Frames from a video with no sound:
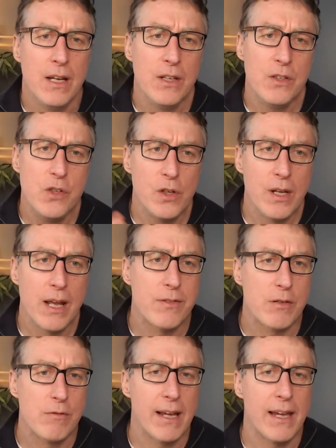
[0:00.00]
you're going to have
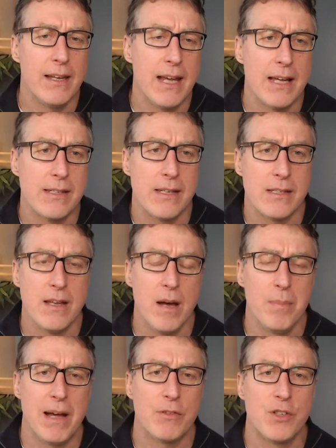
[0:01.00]
to recognize that it's not about